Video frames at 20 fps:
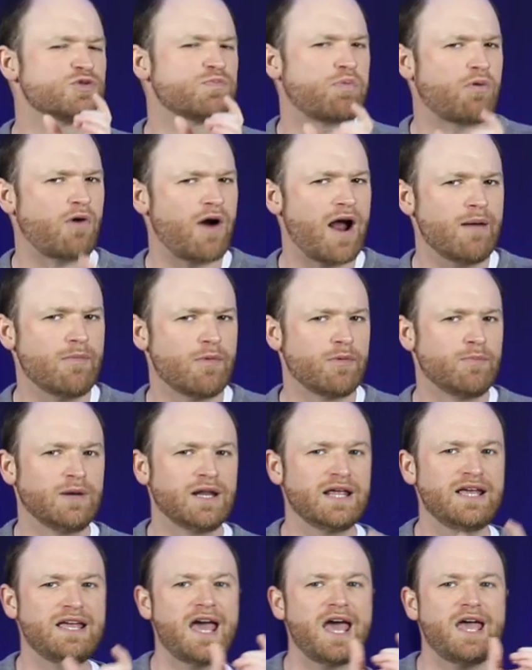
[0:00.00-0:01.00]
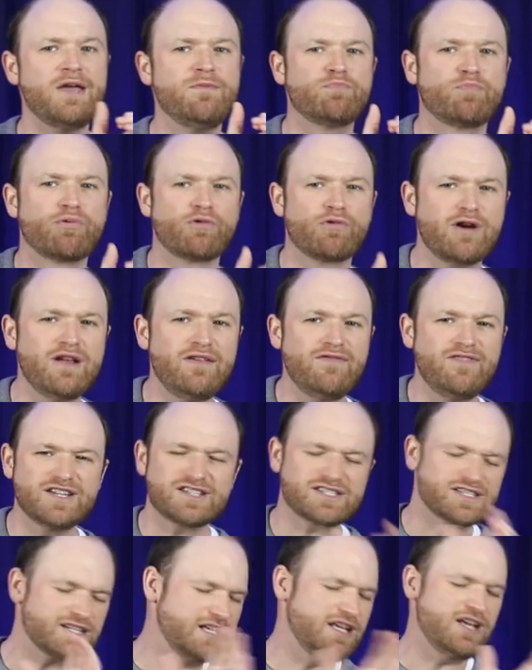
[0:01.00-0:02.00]
probably a
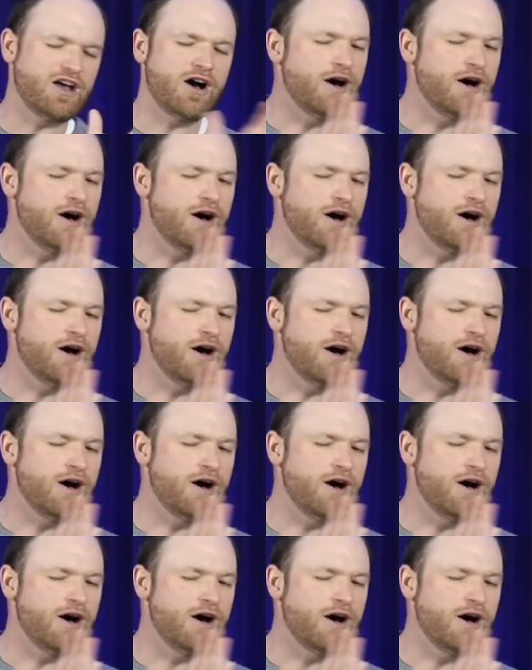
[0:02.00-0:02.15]
previously